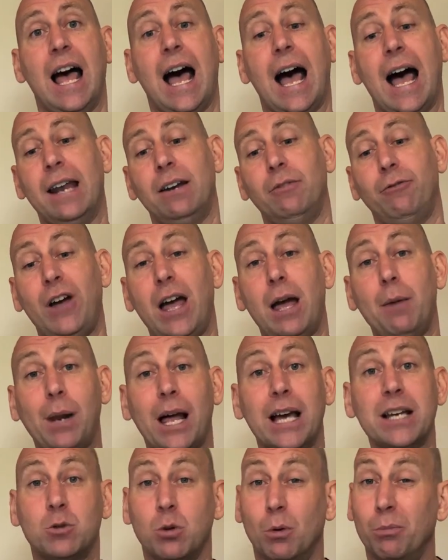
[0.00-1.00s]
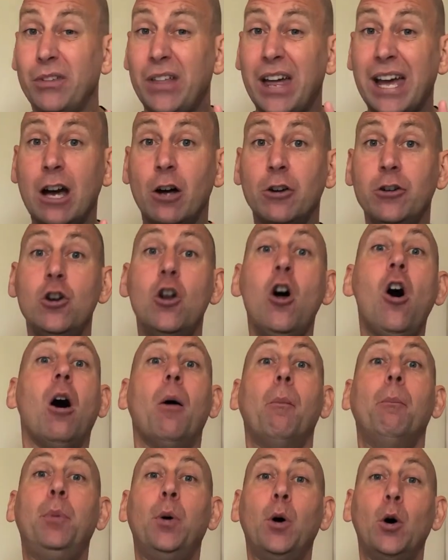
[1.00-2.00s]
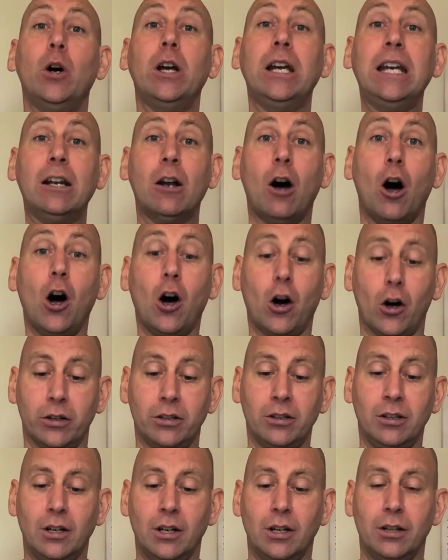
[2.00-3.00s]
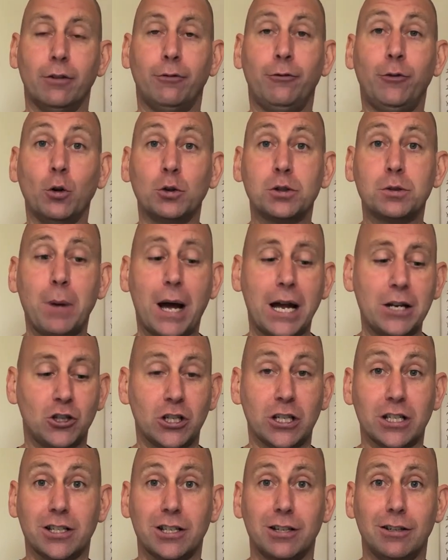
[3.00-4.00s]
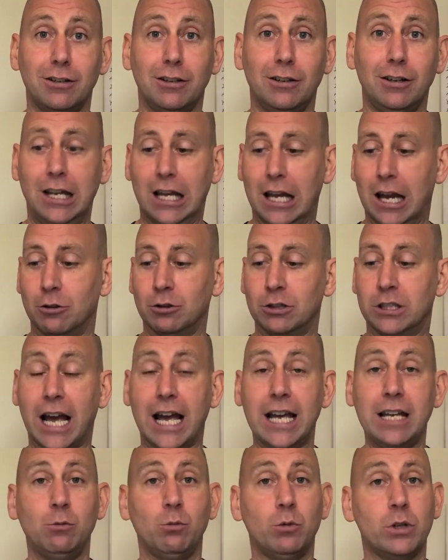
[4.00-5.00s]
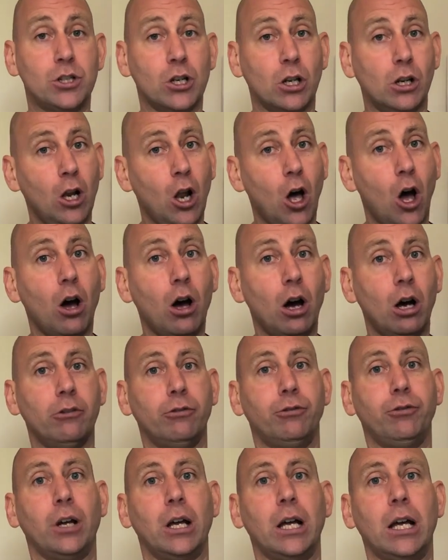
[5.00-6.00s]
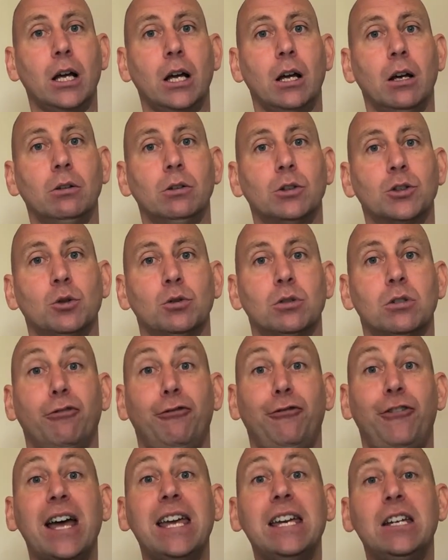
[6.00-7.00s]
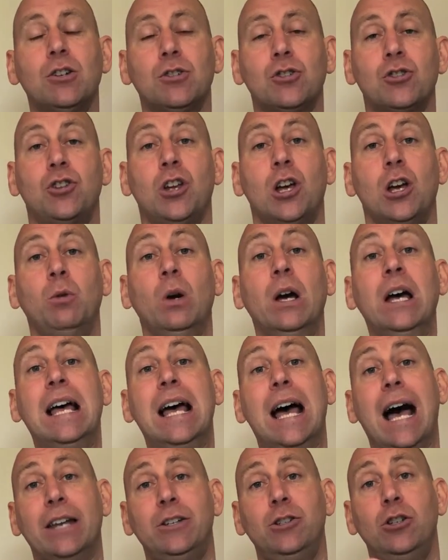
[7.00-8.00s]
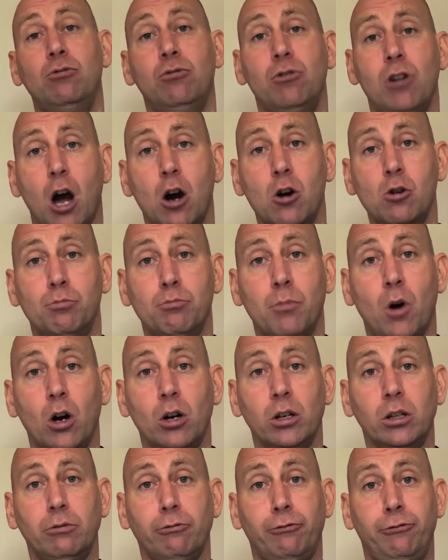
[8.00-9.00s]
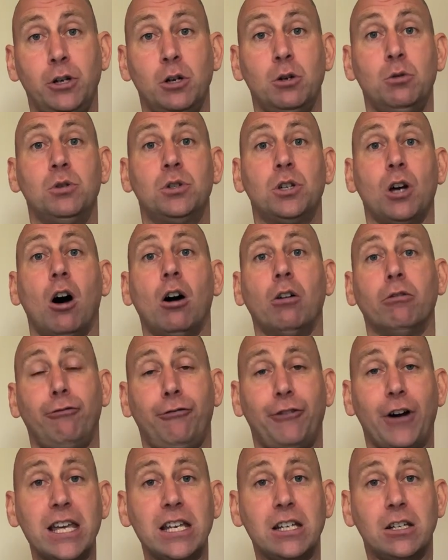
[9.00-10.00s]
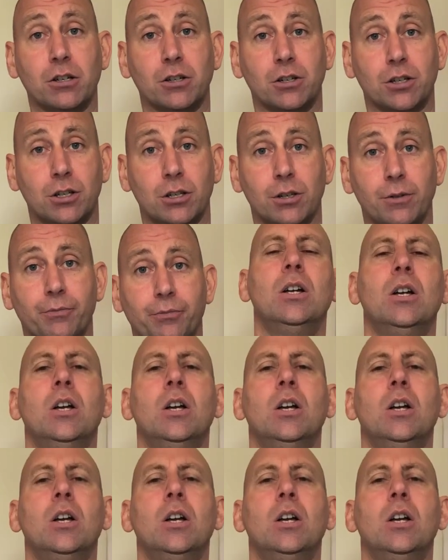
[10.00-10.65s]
And fair play to them, they are not putting on the false badges okay, which a lot of uh, sort of fakers do, and you know my views on fakers.